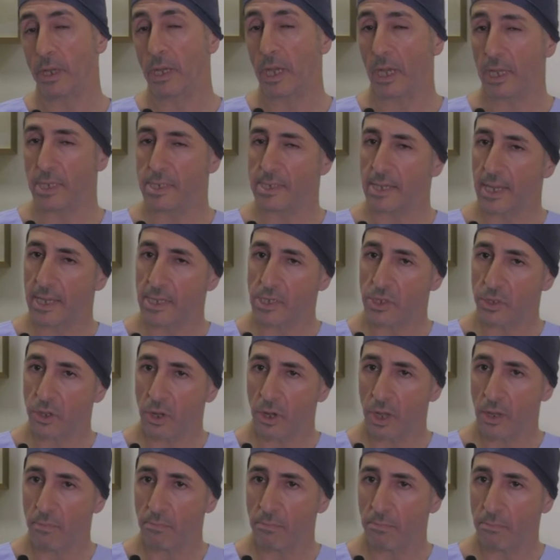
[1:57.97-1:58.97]
It takes
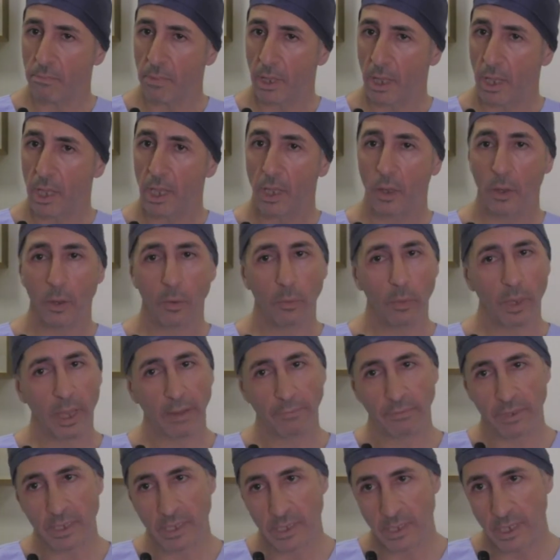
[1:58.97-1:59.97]
time, we
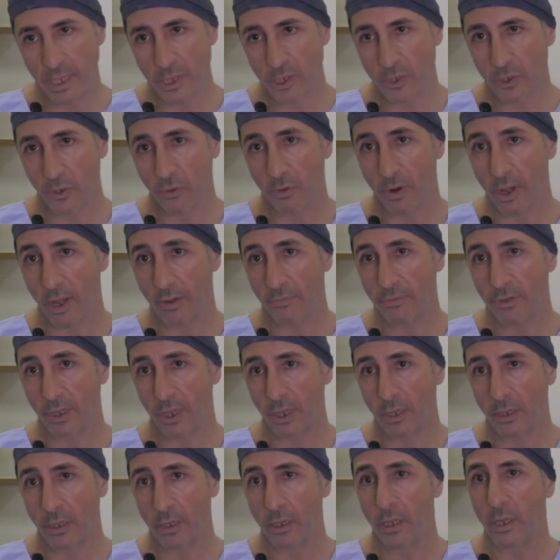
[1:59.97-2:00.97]
have to stitch the graft
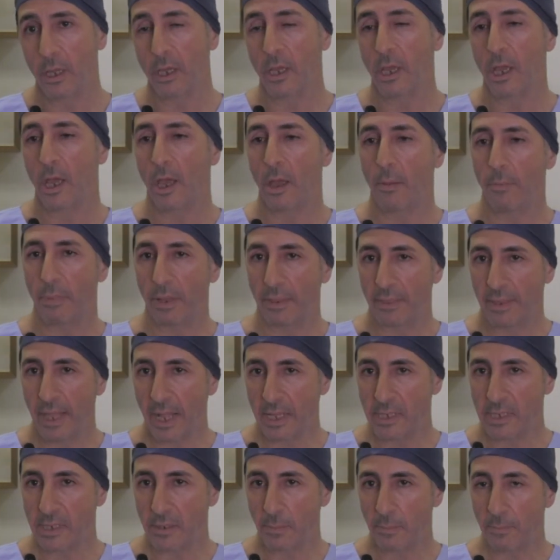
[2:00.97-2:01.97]
in, but
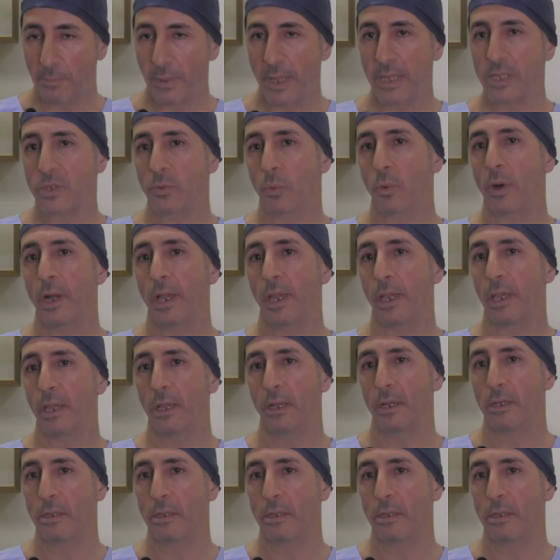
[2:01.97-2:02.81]
that's the best way